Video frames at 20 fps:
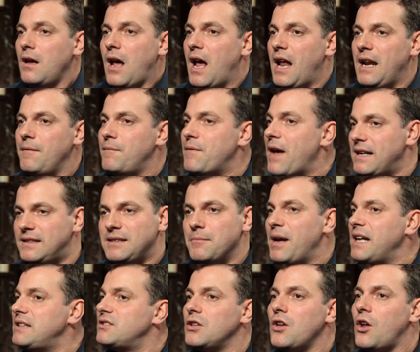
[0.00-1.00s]
And in fact, it
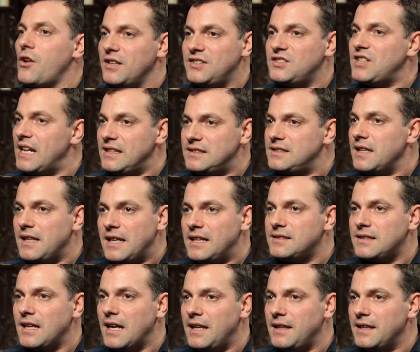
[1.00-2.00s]
makes a lot of sense in
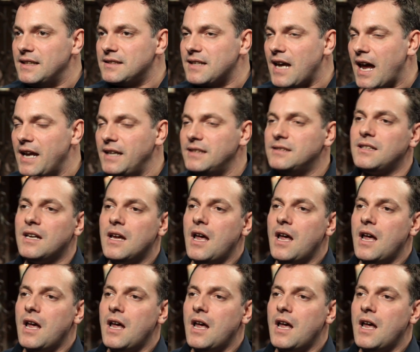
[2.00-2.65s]
this case.